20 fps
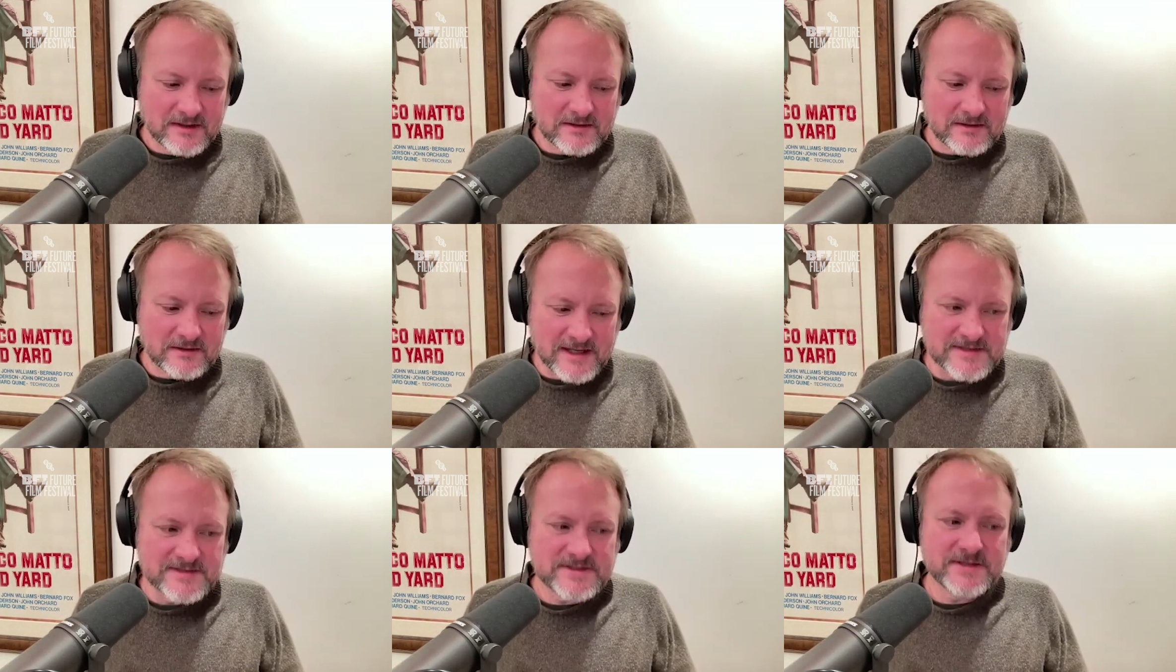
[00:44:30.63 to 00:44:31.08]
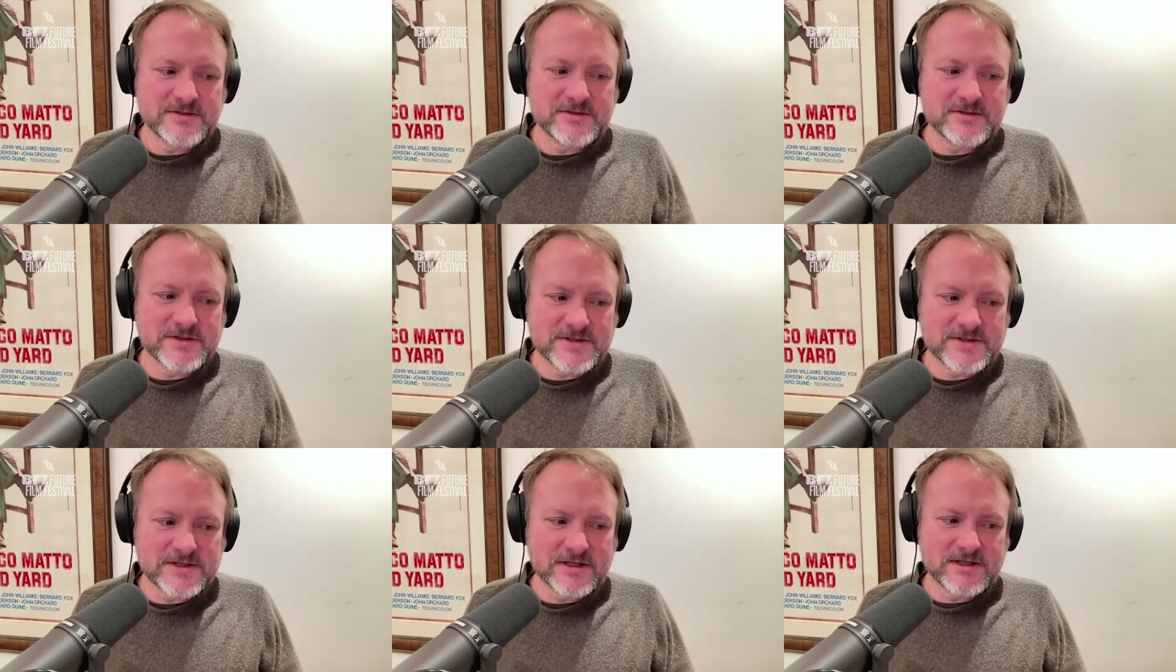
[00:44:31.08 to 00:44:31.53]
less
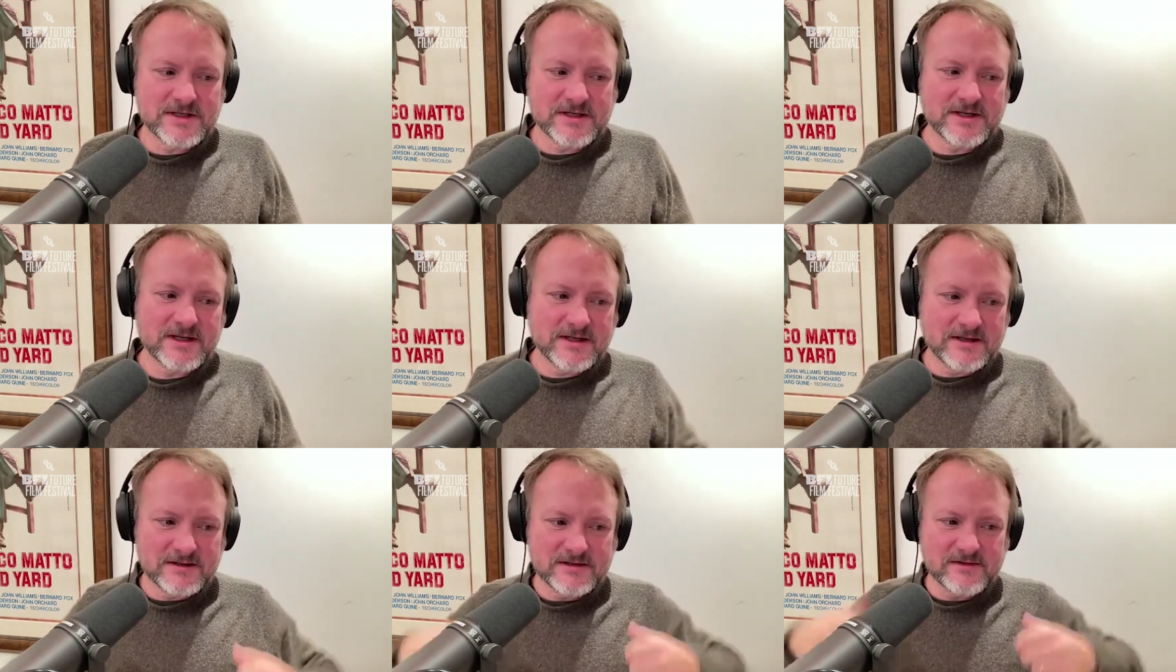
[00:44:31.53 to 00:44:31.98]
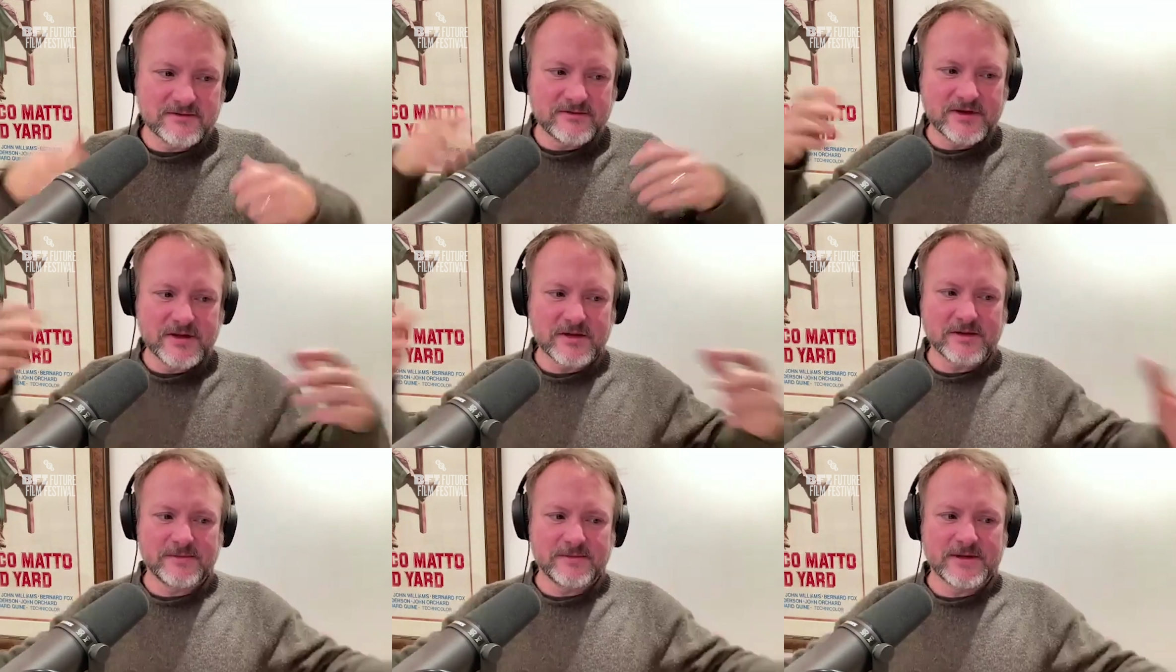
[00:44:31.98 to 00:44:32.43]
interested in kind of
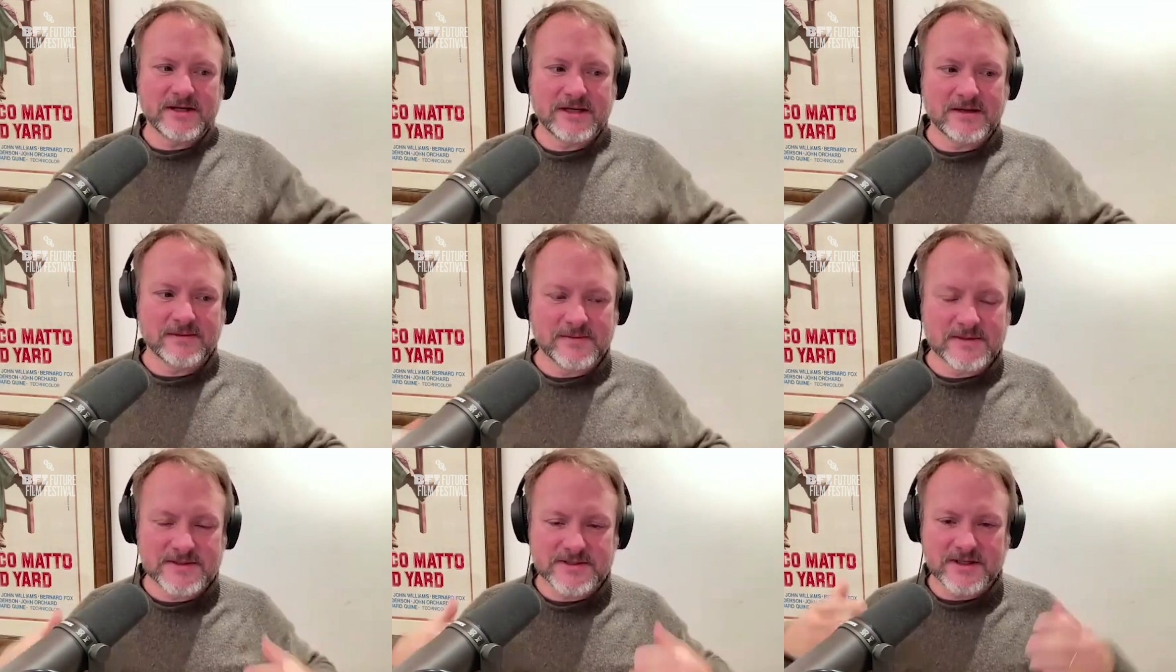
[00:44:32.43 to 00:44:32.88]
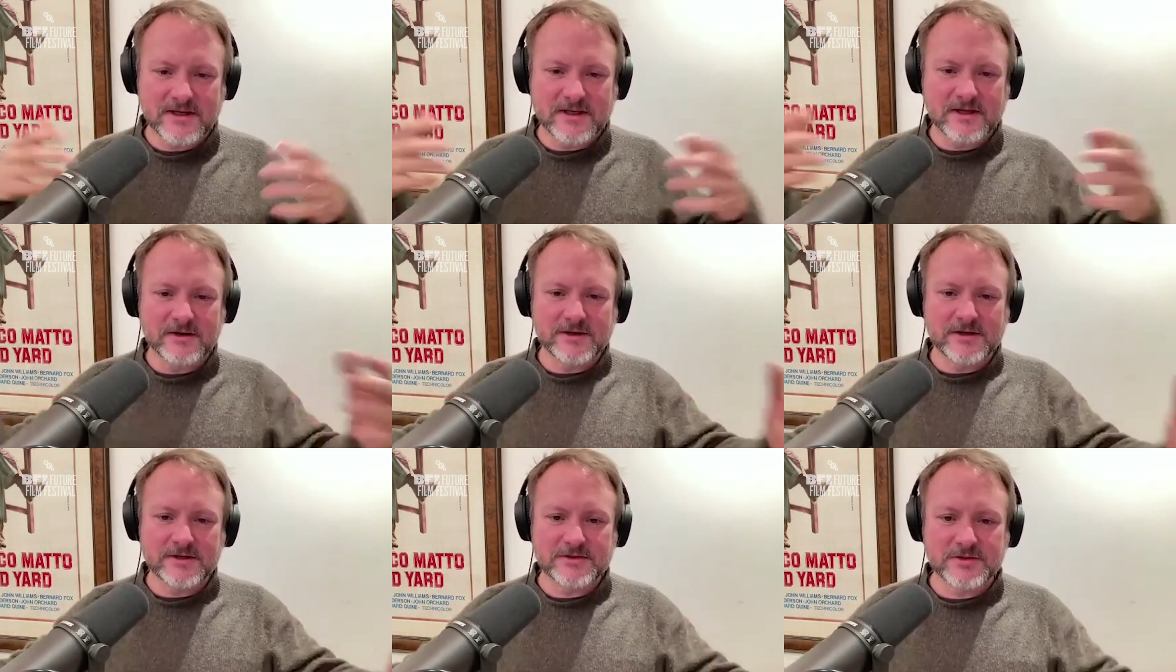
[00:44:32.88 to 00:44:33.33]
developing him as a
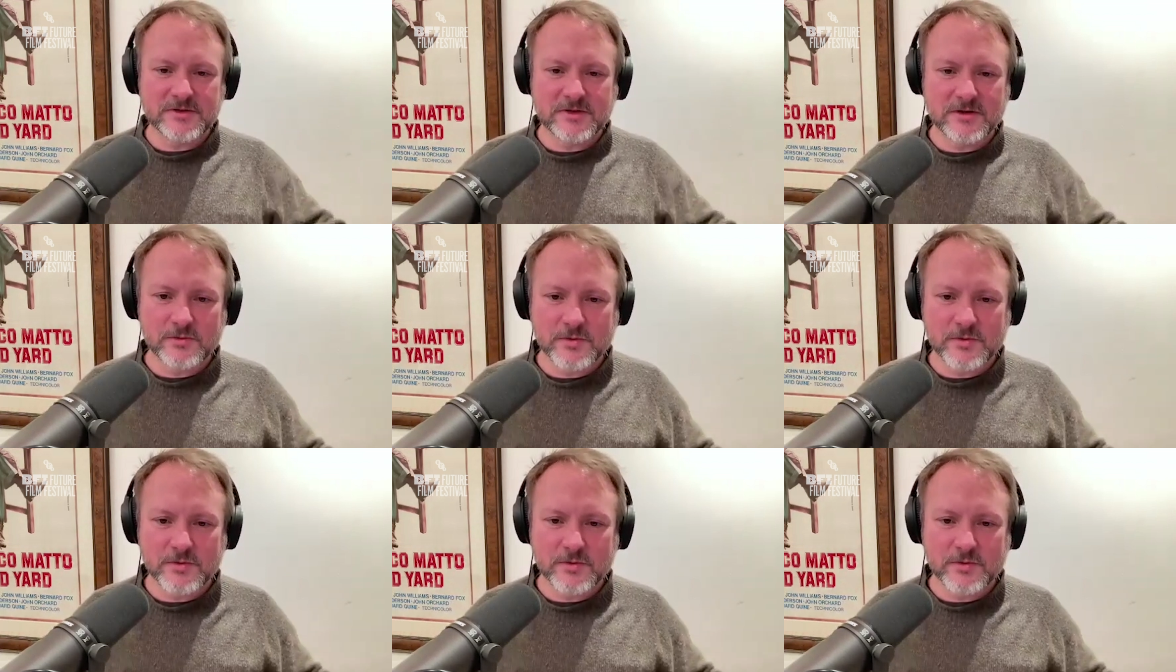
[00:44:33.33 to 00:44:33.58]
character